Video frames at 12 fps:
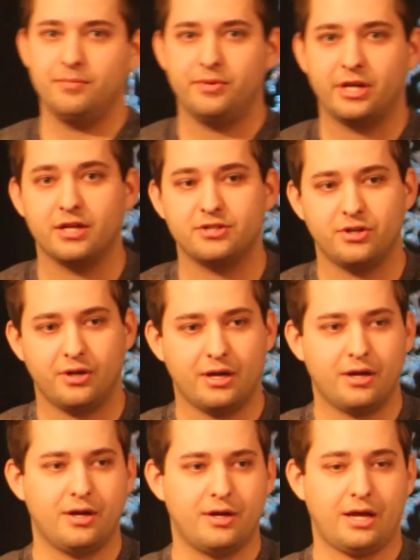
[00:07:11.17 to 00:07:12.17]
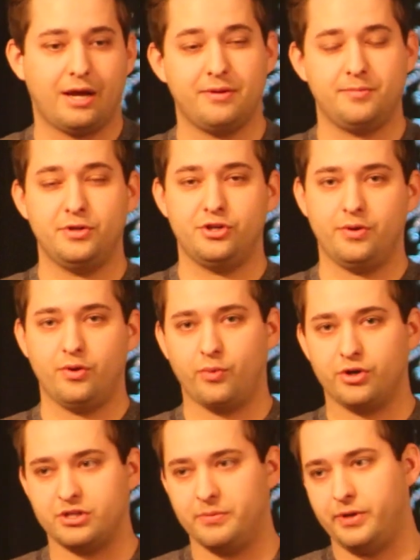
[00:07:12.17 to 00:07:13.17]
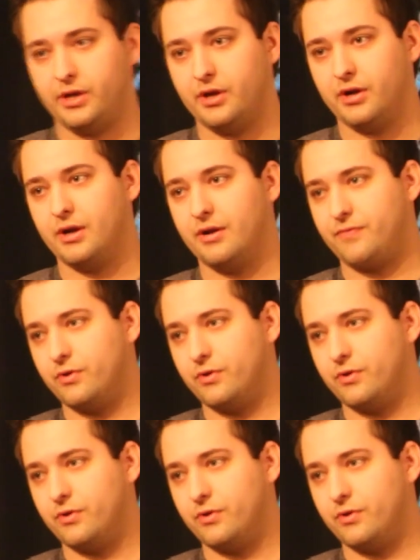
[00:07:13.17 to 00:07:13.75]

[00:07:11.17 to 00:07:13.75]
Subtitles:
Because, I had been doing worship here.